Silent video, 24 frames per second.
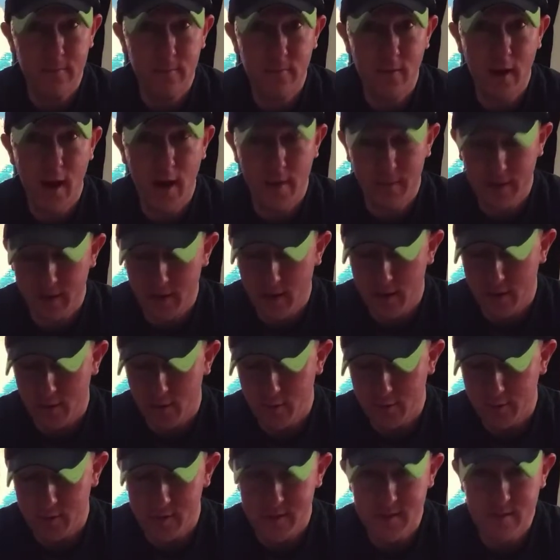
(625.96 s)
I mean, I
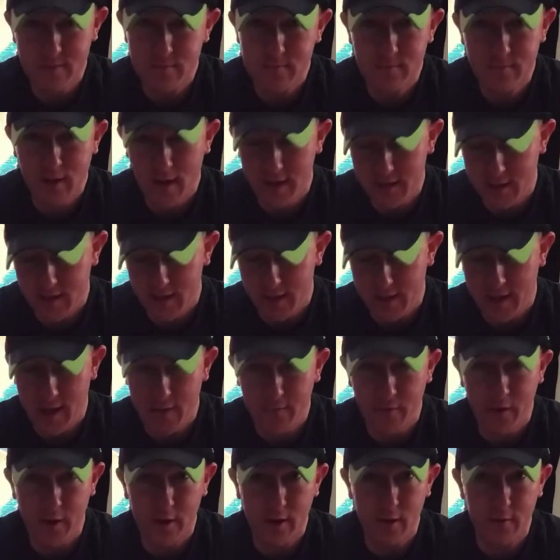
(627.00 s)
know they didn't get
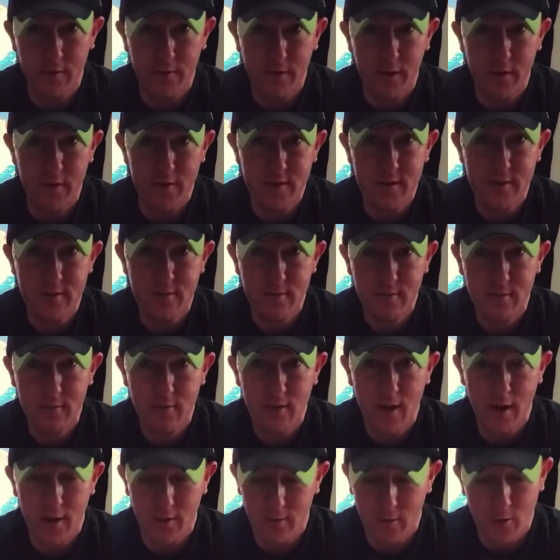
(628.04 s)
very good reviews.
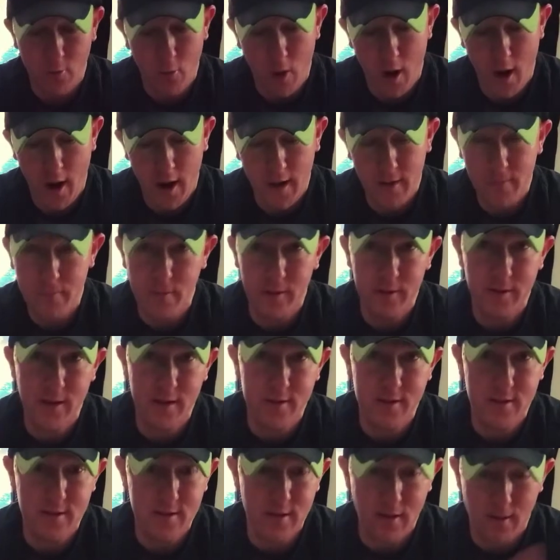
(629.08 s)
I don't know why, but
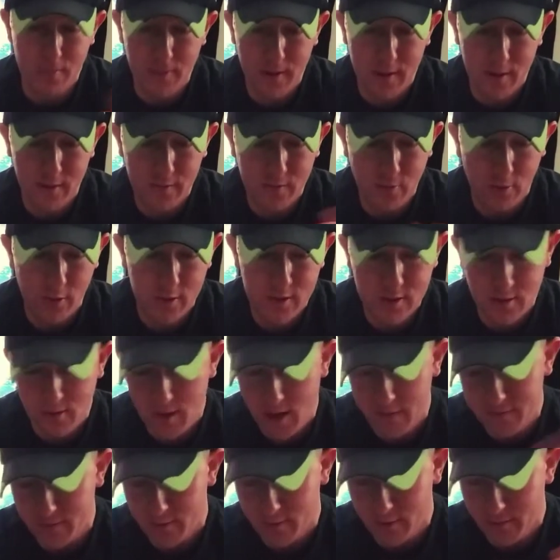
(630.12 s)
that's just their opinion, of course. You
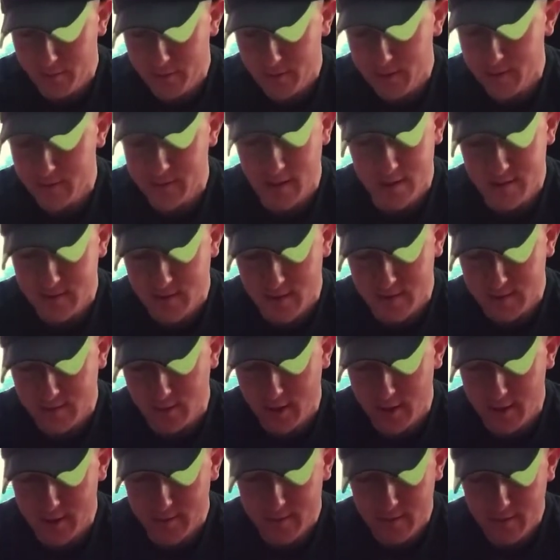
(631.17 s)
have your own opinion. That's
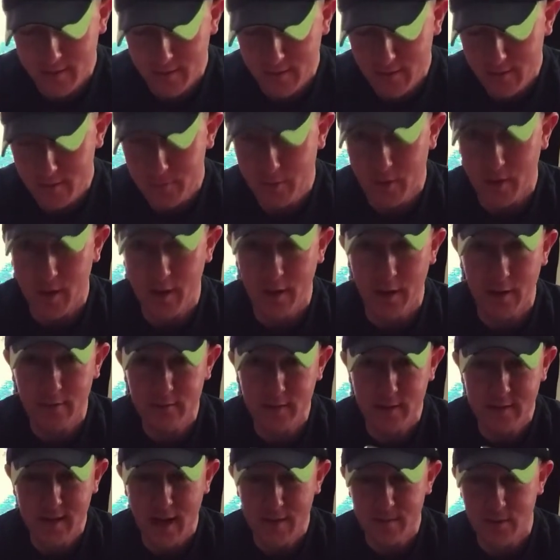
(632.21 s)
great. But
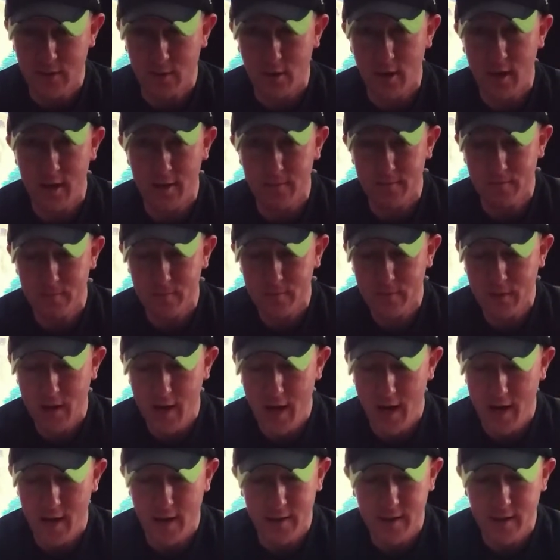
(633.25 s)
these games are great.
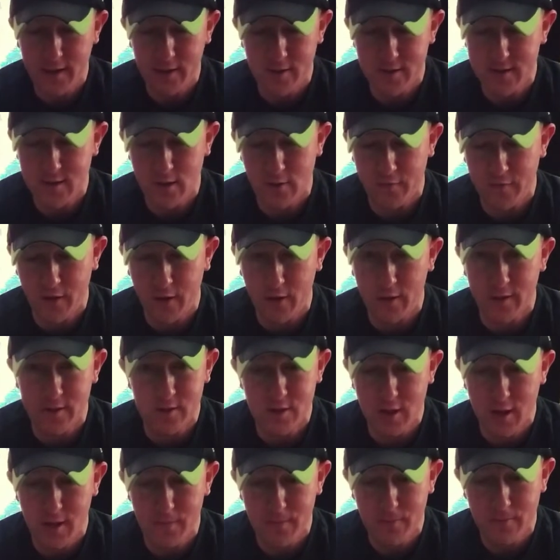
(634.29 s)
And I think they're still fairly
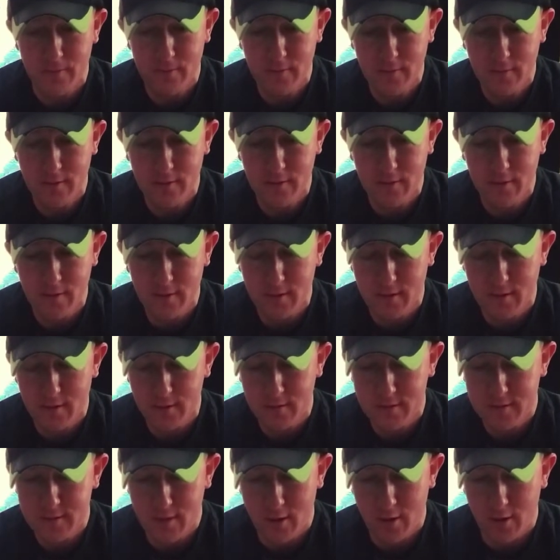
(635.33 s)
cheap.
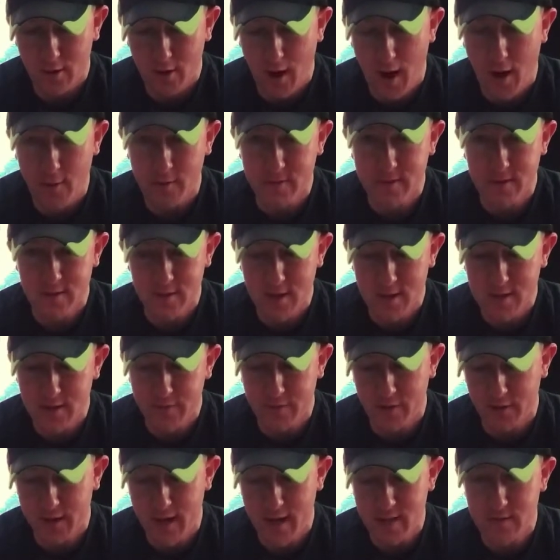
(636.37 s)
So I would suggest if
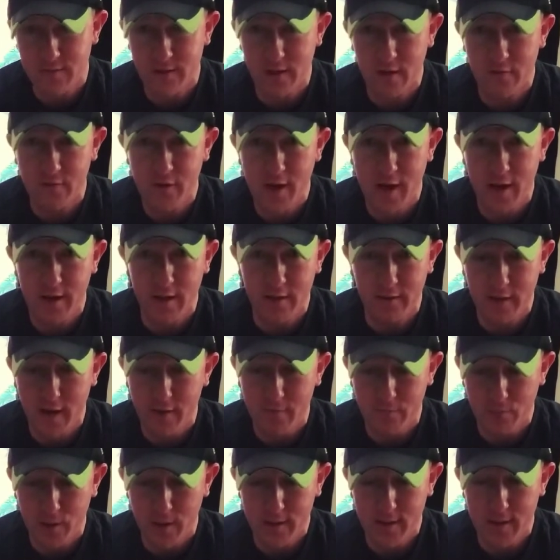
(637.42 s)
you're a Castlevania fan and you
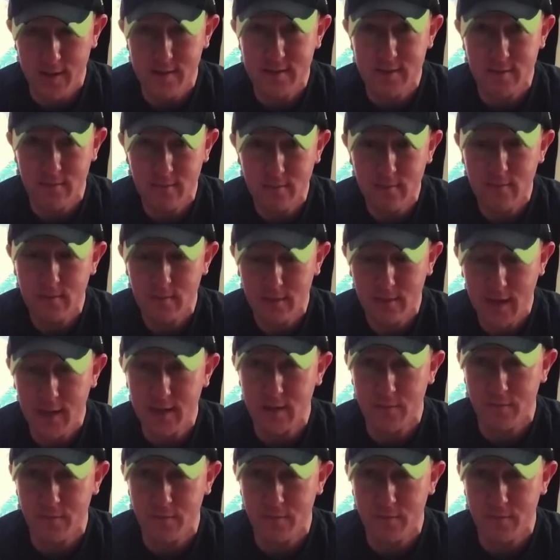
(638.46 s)
haven't played these, get them for